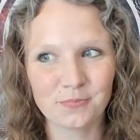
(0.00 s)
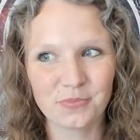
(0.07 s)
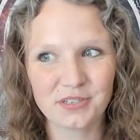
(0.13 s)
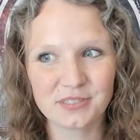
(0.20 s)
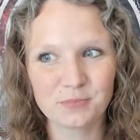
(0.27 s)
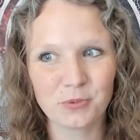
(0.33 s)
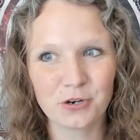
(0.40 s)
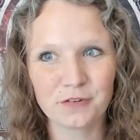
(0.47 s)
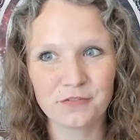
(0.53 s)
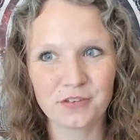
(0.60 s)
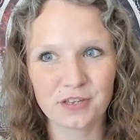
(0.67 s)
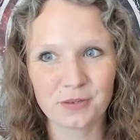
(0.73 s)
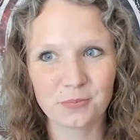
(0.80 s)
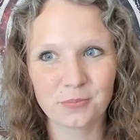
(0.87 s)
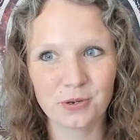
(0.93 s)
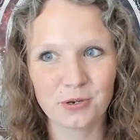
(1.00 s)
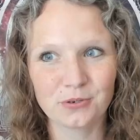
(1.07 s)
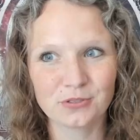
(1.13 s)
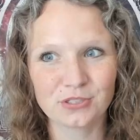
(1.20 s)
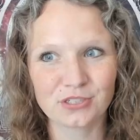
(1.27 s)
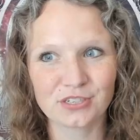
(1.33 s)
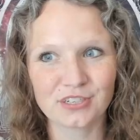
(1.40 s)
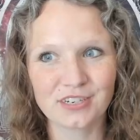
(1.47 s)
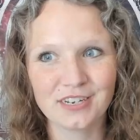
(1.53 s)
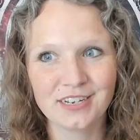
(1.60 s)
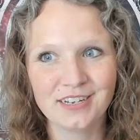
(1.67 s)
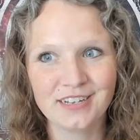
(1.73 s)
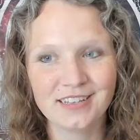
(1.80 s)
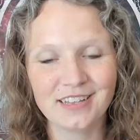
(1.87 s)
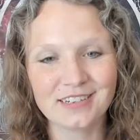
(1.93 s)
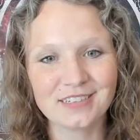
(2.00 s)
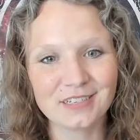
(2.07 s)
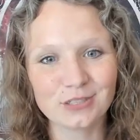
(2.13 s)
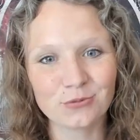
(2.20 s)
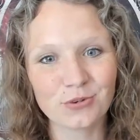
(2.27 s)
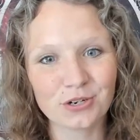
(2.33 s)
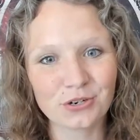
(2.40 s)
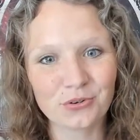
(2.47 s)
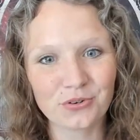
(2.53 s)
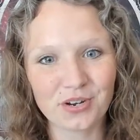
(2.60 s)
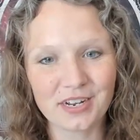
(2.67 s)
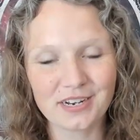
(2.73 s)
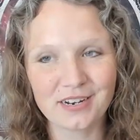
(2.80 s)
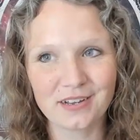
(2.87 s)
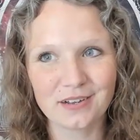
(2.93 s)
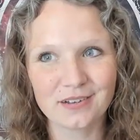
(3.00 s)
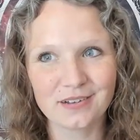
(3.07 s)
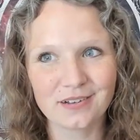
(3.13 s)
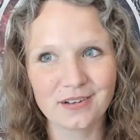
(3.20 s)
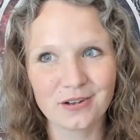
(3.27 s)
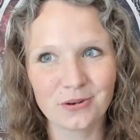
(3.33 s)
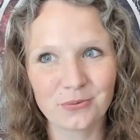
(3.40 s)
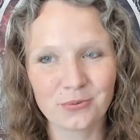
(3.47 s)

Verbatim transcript: this perfect composure that doesn't want to create a,